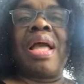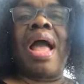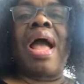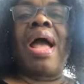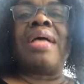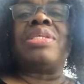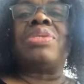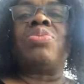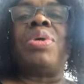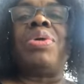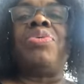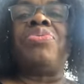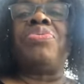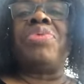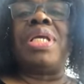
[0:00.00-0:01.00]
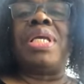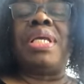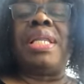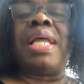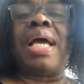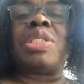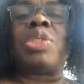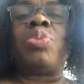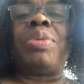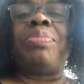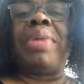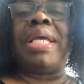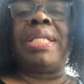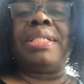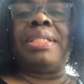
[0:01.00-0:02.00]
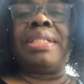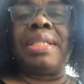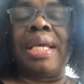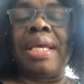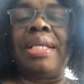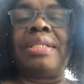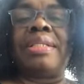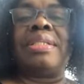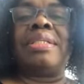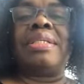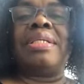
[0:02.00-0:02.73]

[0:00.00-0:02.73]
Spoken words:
as we read, as we meditate,